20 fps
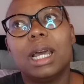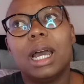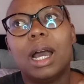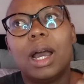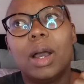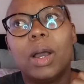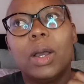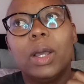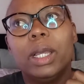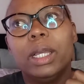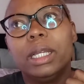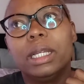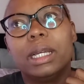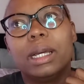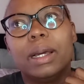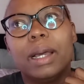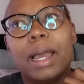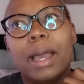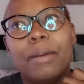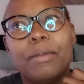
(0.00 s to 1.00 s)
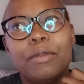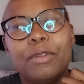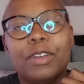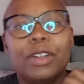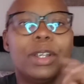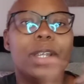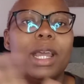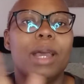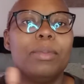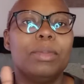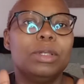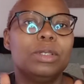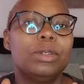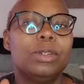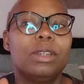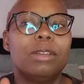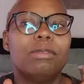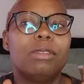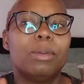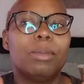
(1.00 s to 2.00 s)
I am very happy to
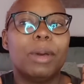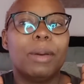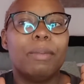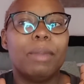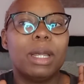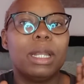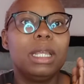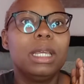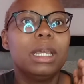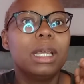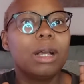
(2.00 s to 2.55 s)
give them my money.